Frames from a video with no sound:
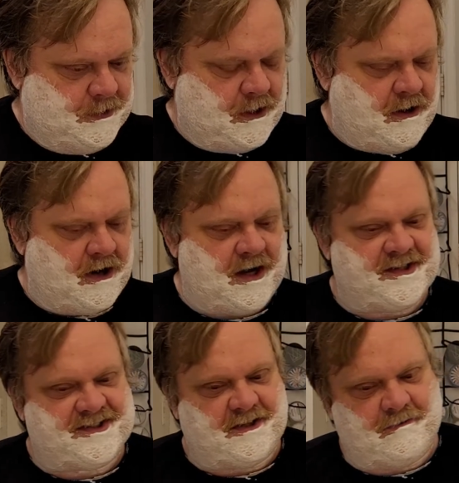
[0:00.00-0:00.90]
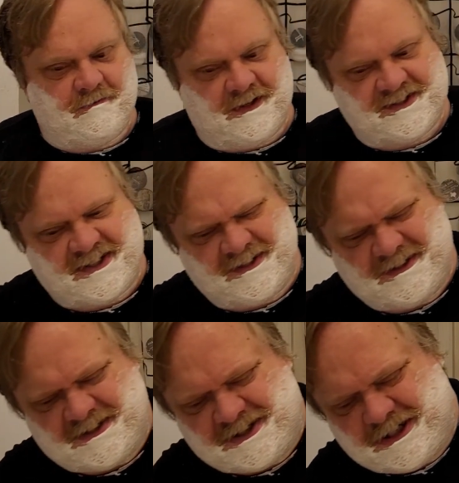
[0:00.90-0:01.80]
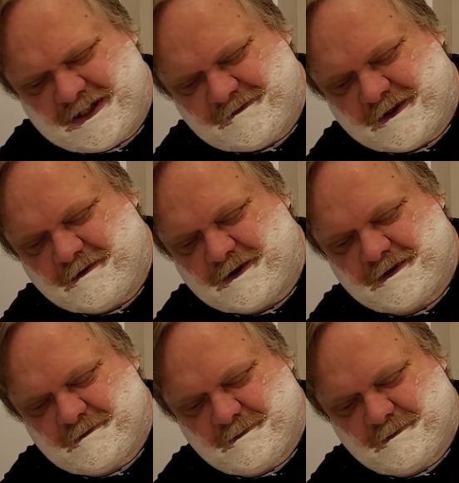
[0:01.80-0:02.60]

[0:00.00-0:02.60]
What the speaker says: All right, so let's get this shave going.